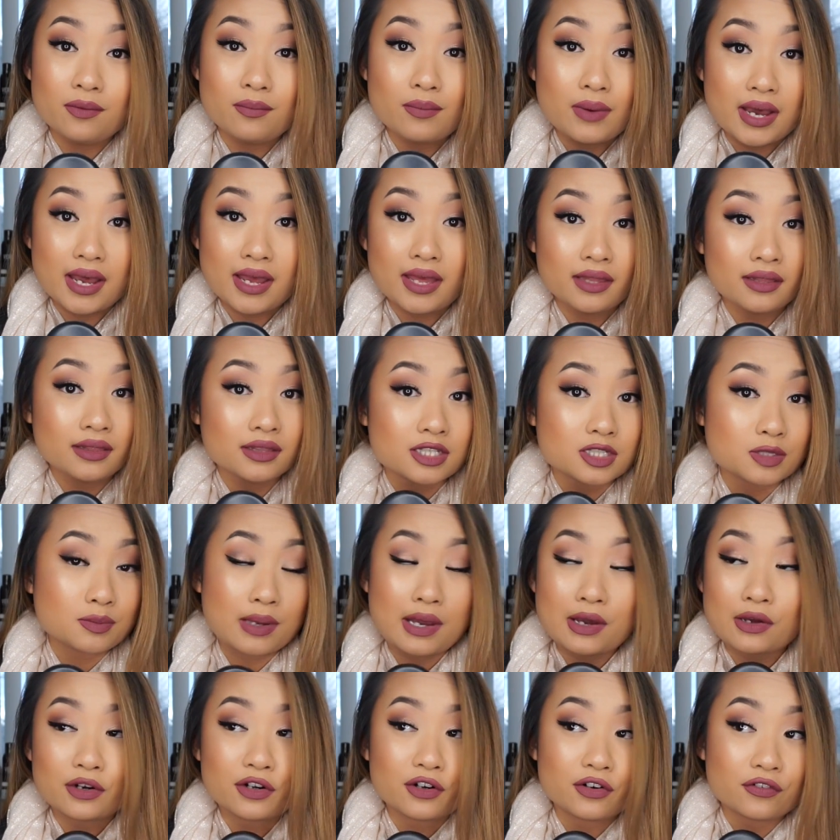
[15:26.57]
buying this
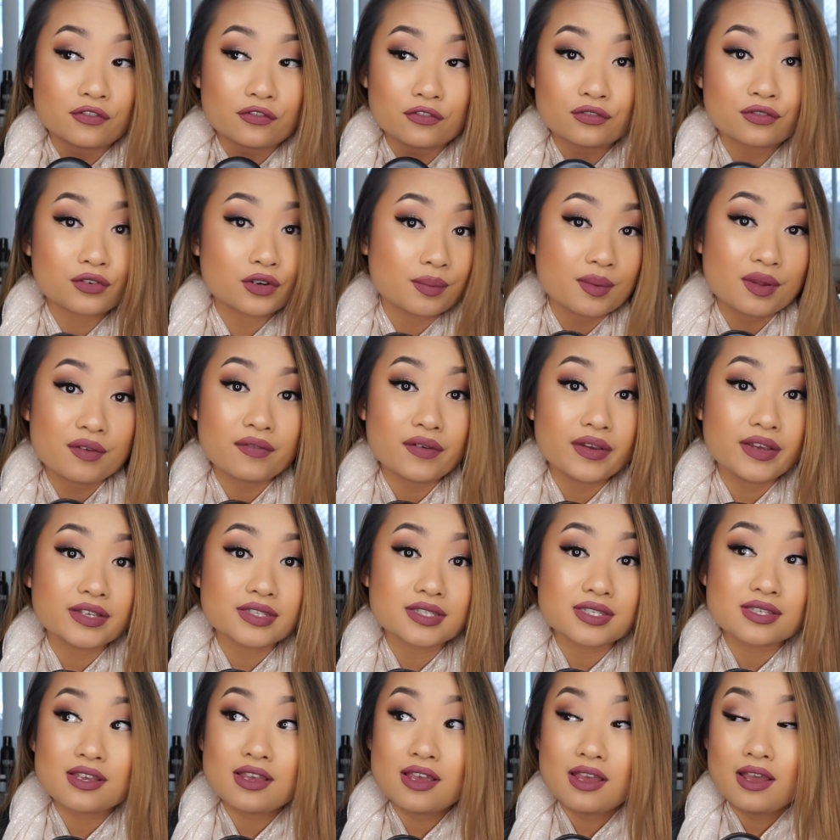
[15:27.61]
powder for my
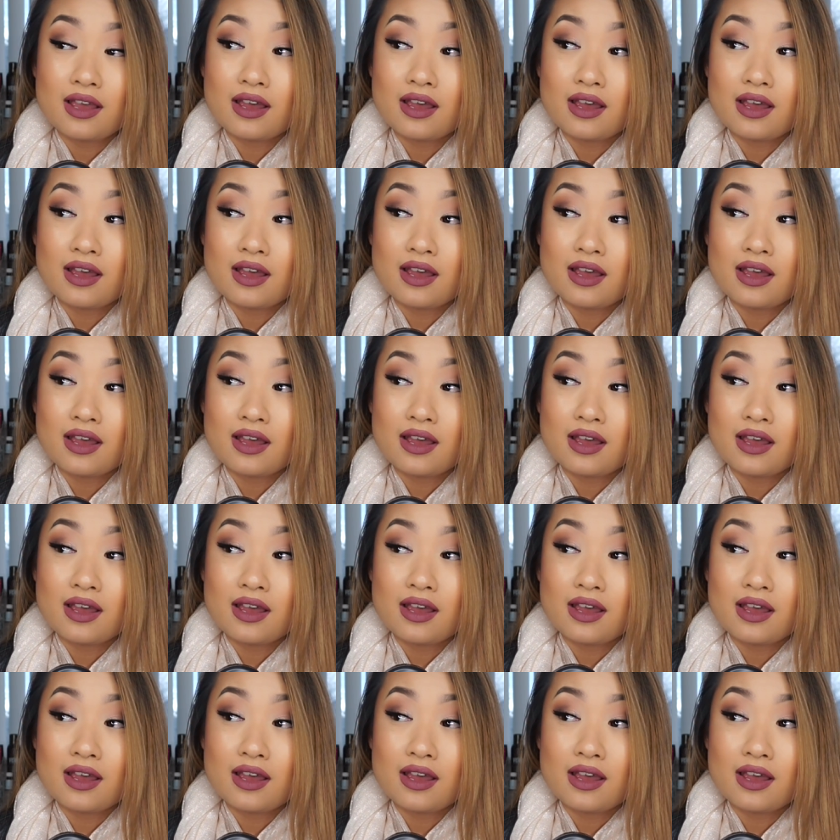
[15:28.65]
face.